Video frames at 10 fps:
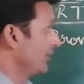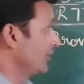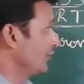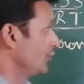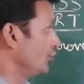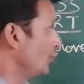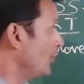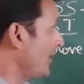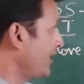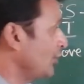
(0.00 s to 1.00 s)
You
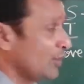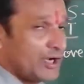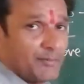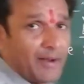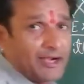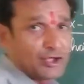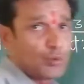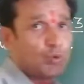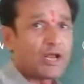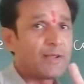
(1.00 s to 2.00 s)
may do it by
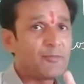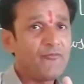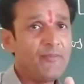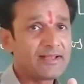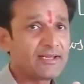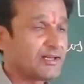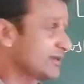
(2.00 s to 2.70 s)
two type of methods.